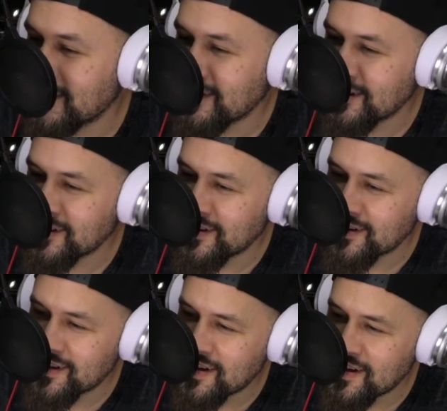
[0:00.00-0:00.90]
Yeah,
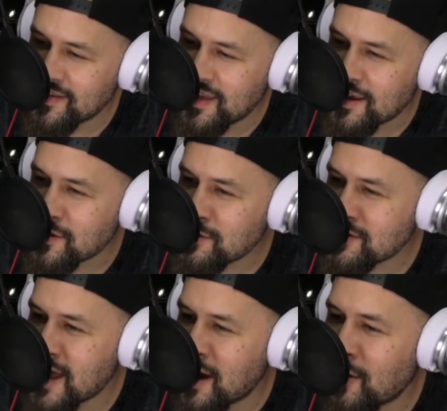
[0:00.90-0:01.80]
it is. They
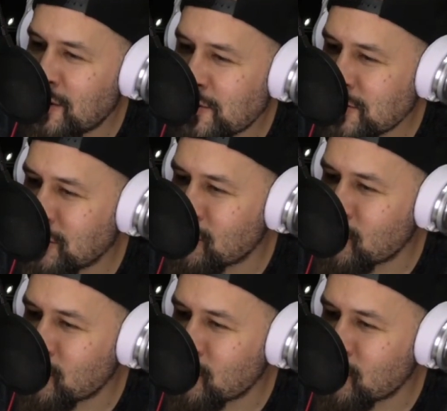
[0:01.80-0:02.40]
use that whole